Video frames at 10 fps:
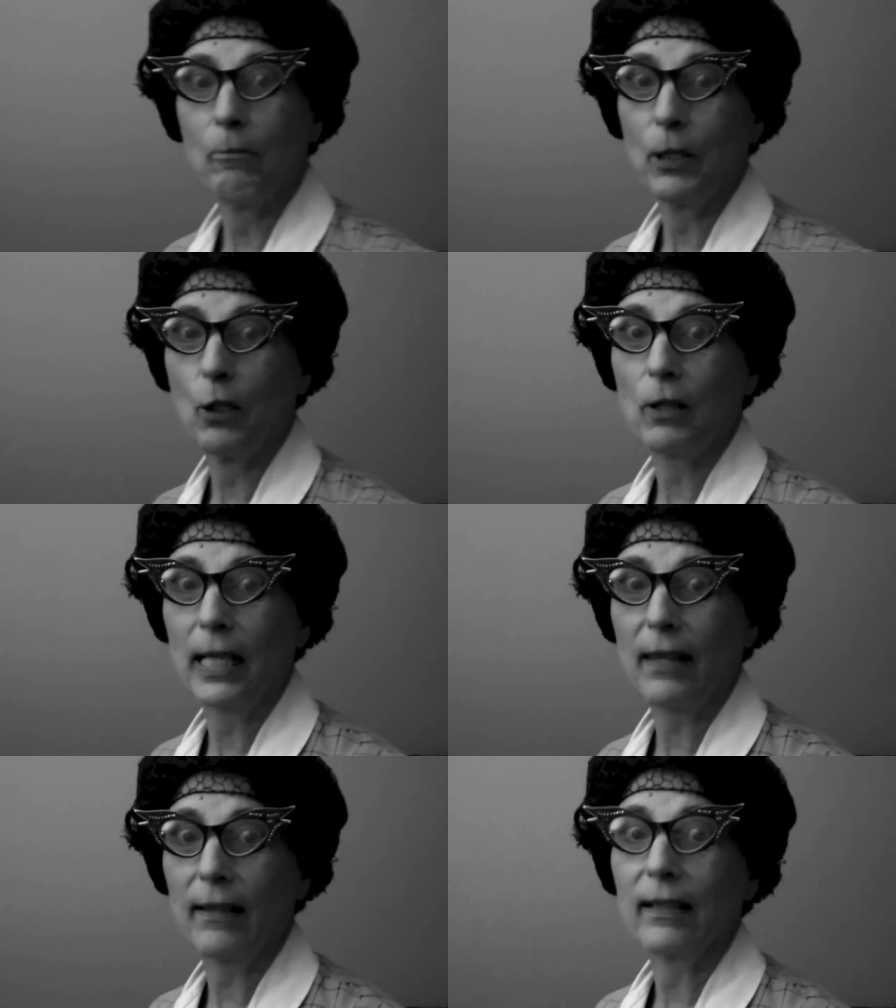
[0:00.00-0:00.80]
we all
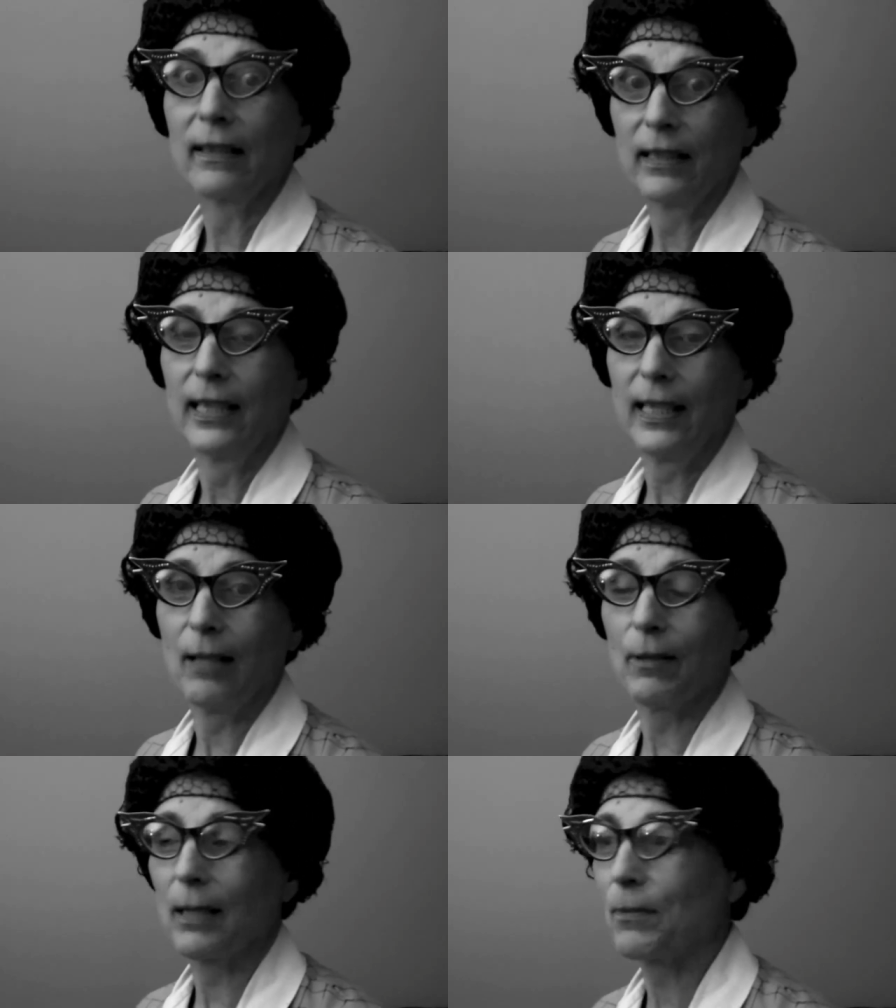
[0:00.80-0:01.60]
get there. You
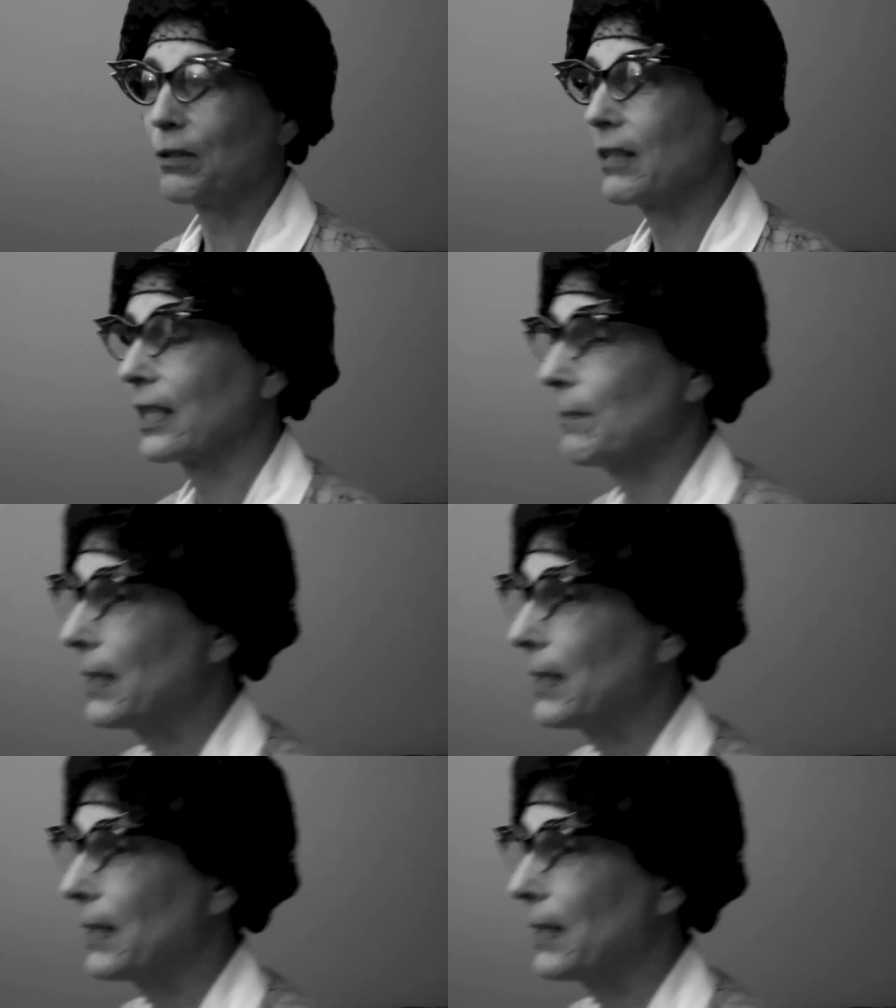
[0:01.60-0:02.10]
know what I'm talking